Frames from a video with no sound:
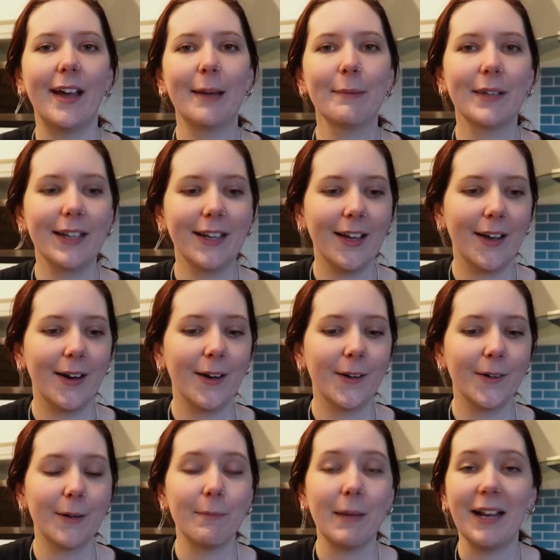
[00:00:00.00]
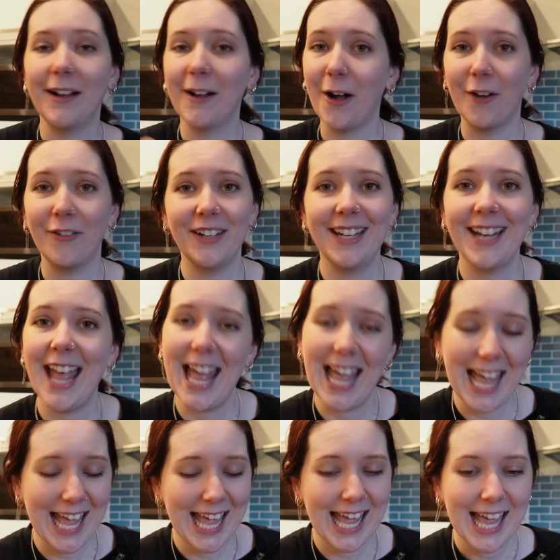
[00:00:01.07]
I'm going to go make a coffee
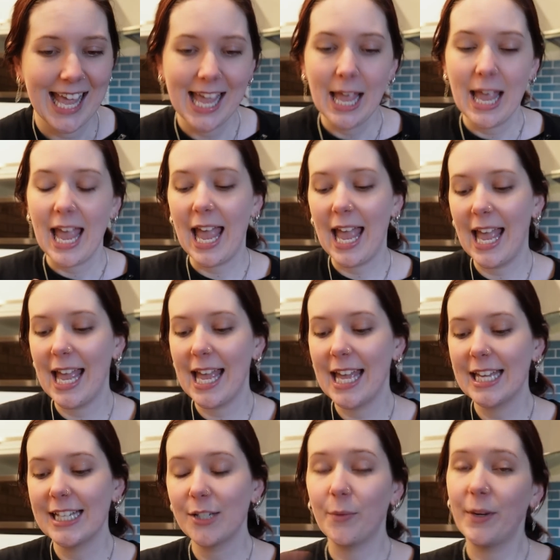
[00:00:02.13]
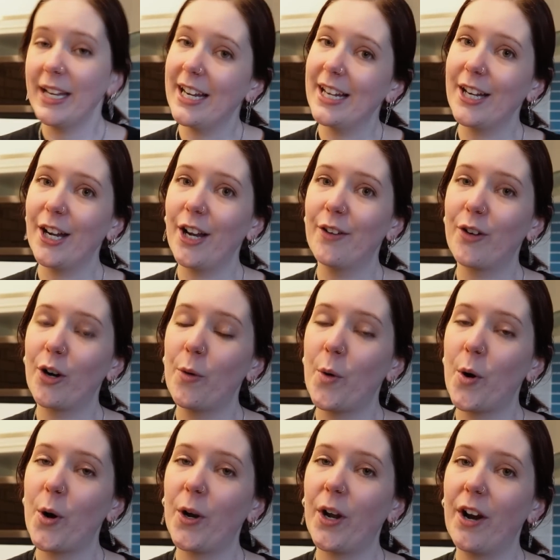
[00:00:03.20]
and we're gonna go for a
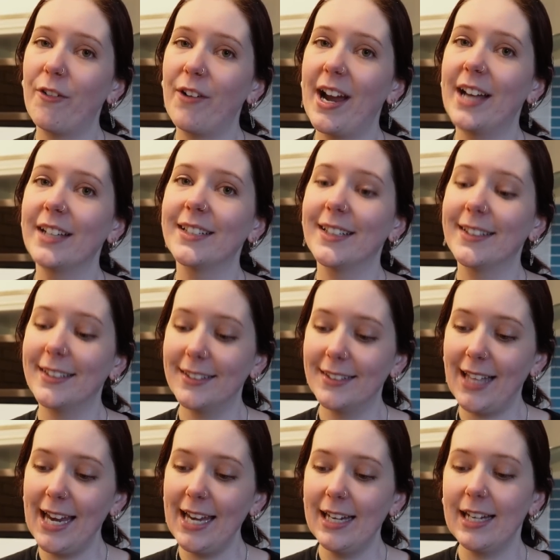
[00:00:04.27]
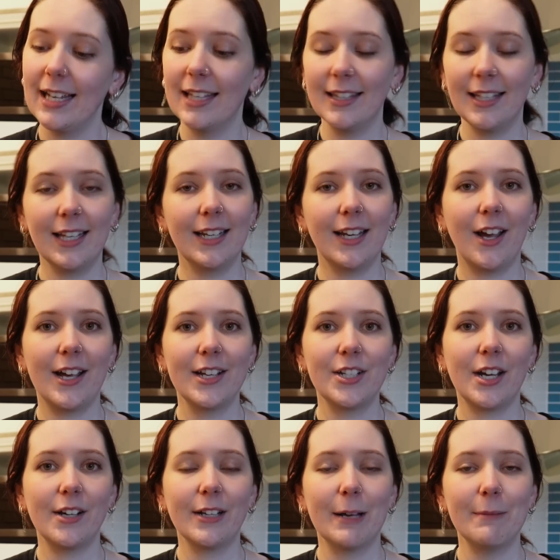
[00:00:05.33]
walk around the lake and then I
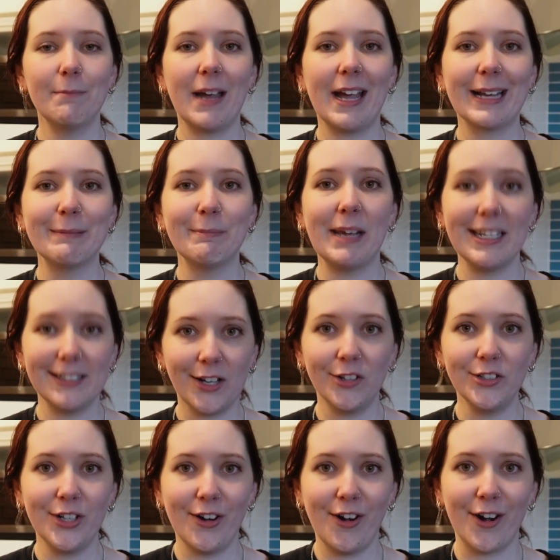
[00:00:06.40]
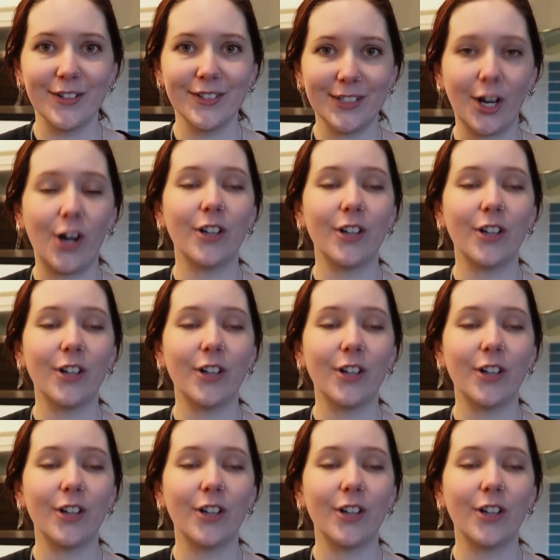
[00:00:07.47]
shall come back and make Totoros.